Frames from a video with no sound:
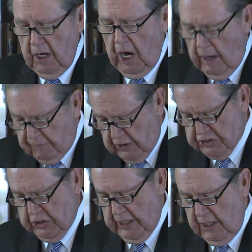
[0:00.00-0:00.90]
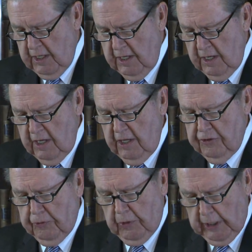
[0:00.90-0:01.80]
Obviously,
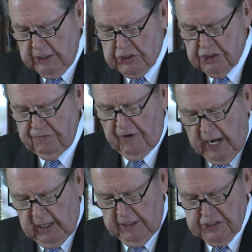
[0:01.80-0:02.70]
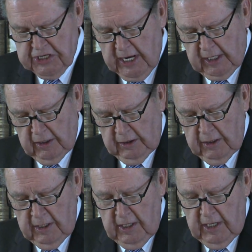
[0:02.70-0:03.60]
the religious violence cycle
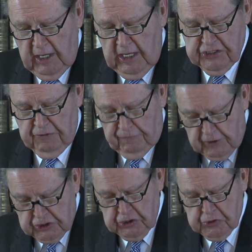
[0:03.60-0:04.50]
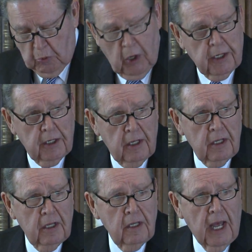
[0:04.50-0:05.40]
is a vicious one
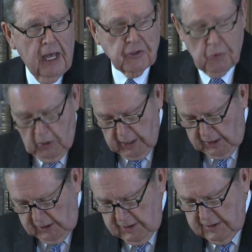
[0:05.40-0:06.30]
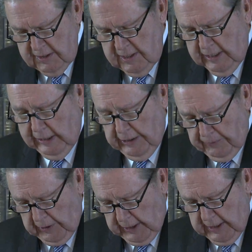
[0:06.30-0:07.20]
as well,
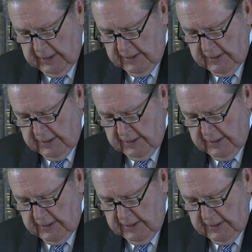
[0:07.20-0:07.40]
literally.